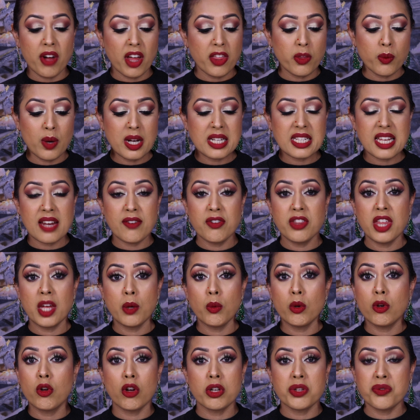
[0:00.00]
Otherwise, everything
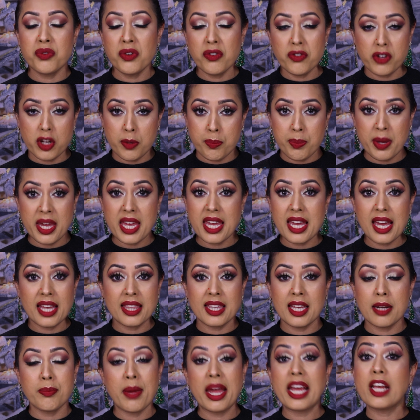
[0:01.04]
would cost 50p and
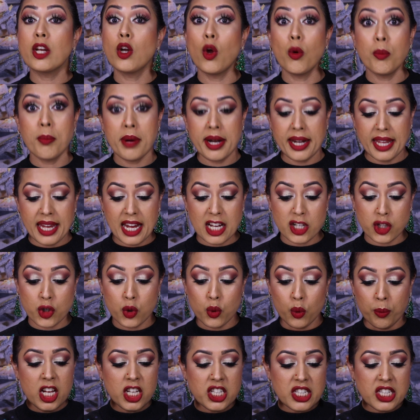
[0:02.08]
they'd make no money at all.